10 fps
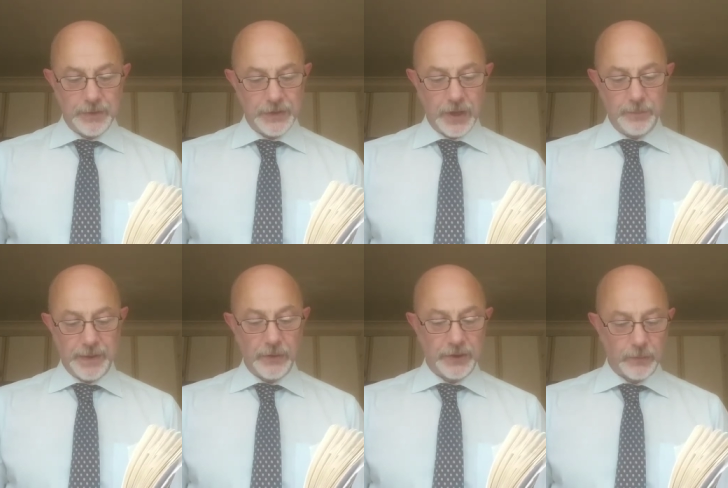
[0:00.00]
but no
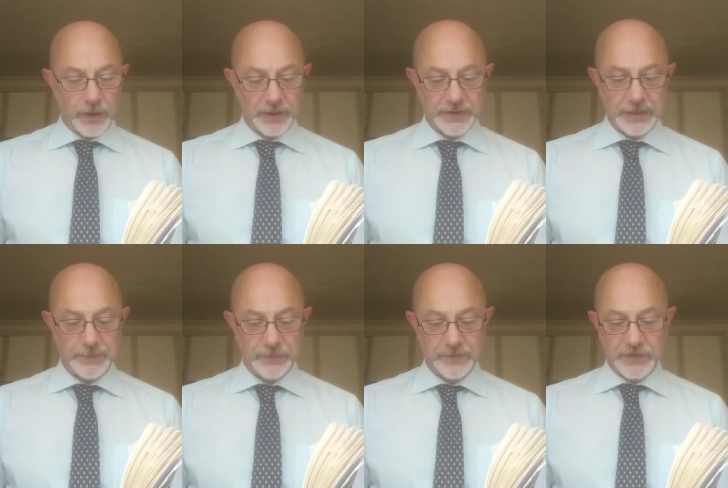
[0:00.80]
building work
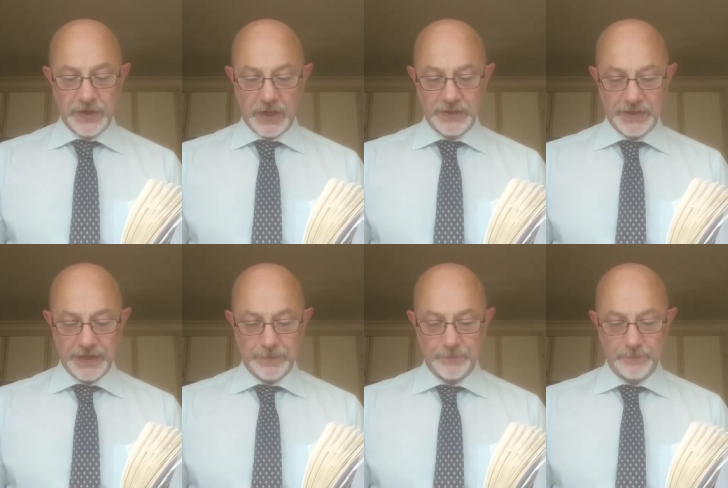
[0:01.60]
seems to have
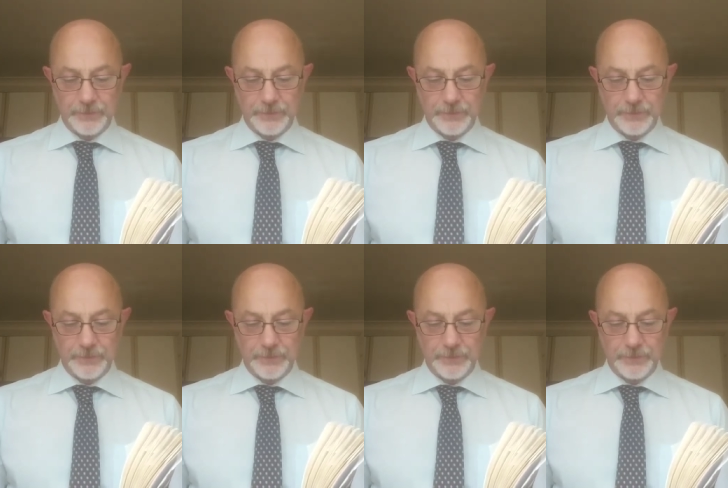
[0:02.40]
started.